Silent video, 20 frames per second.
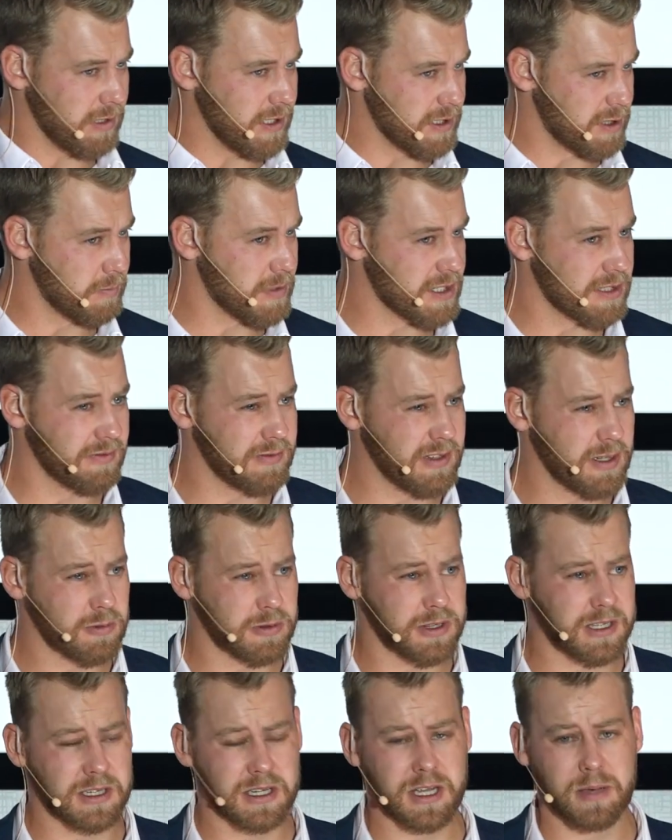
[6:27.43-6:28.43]
specifically
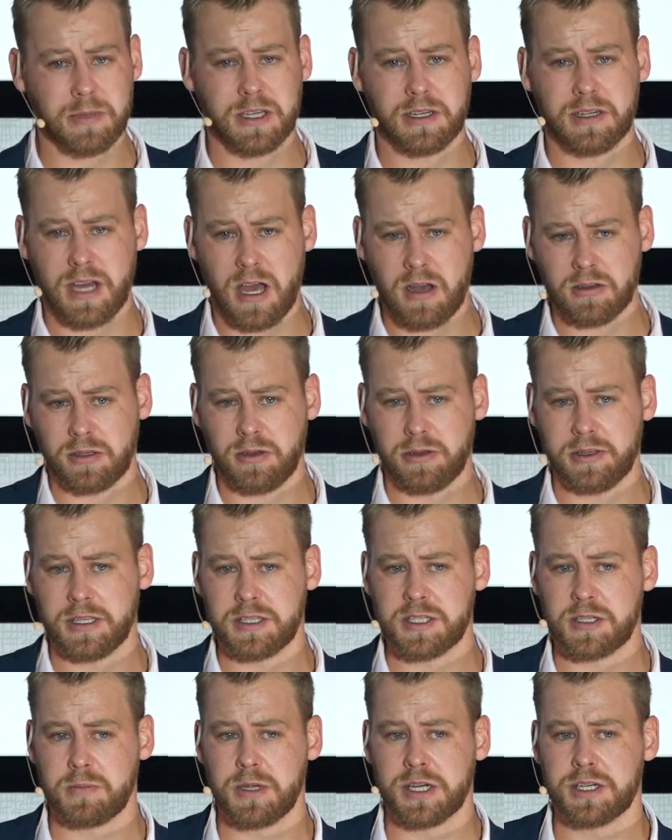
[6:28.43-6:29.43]
with incoming and outgoing
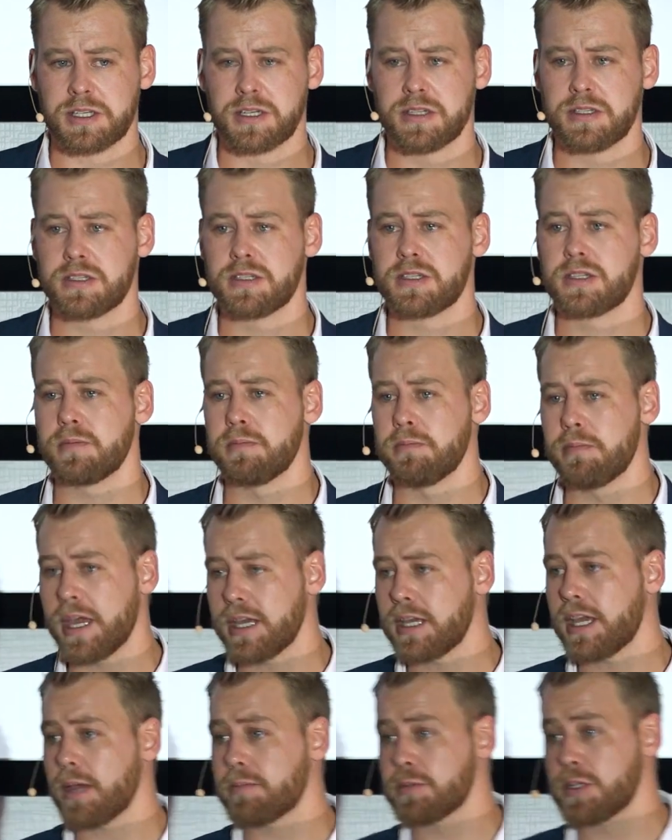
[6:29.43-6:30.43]
inspections.
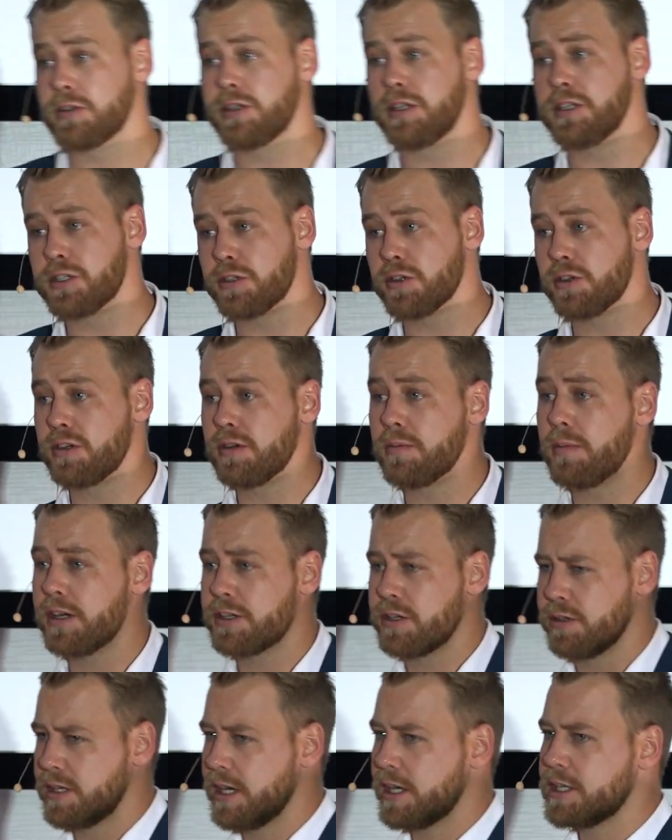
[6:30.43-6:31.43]
Make absolutely certain
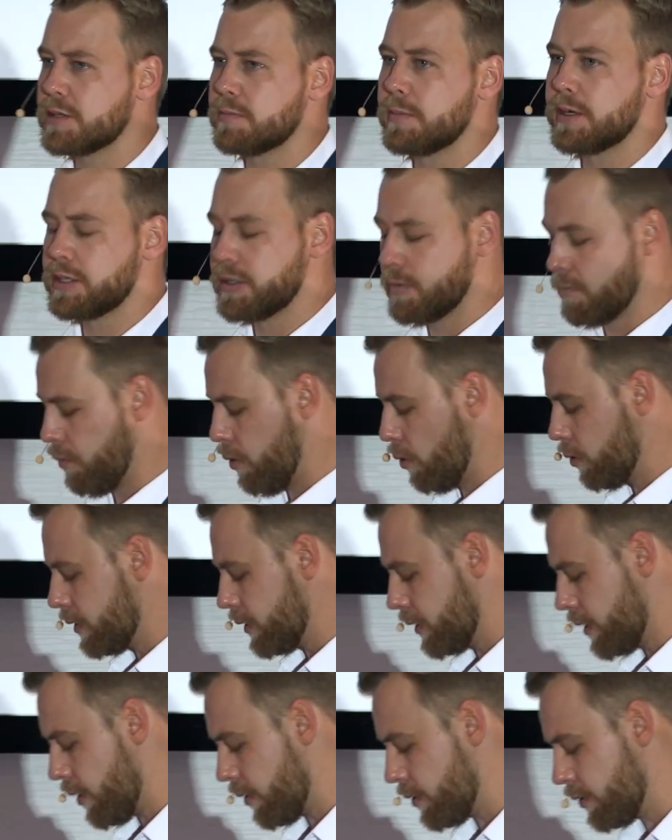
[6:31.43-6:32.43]
about your dates, but it's
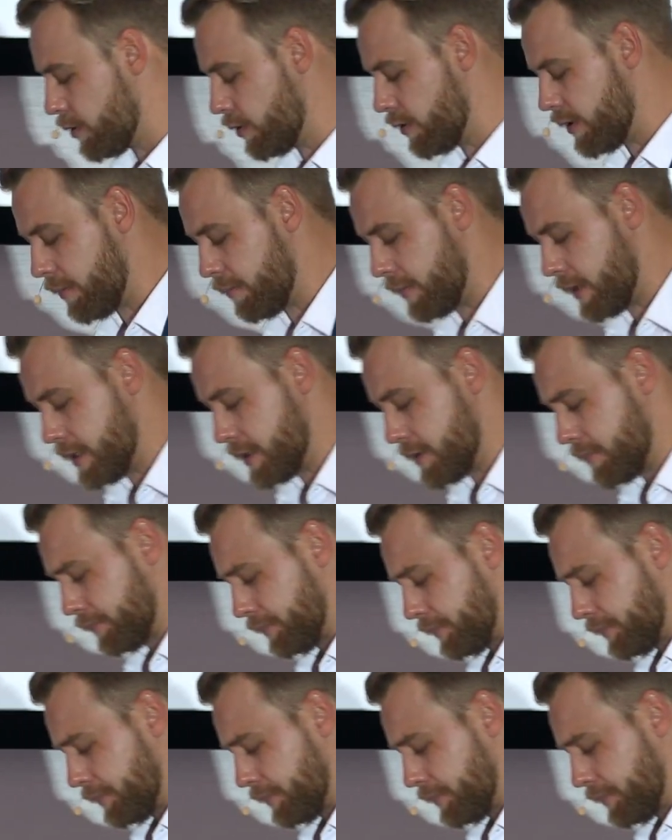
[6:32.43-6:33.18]
important. Go and do them, please.